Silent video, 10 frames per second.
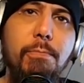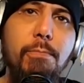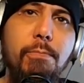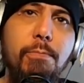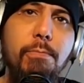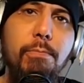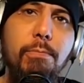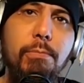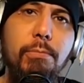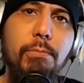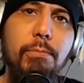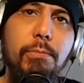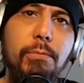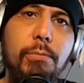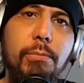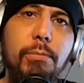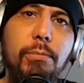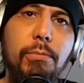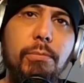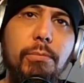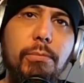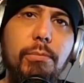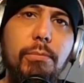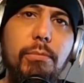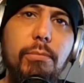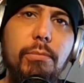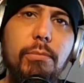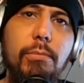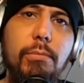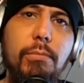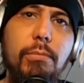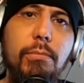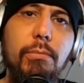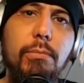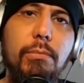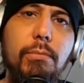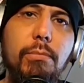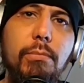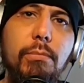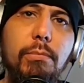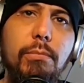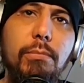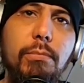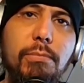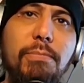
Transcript: The person shown says nothing.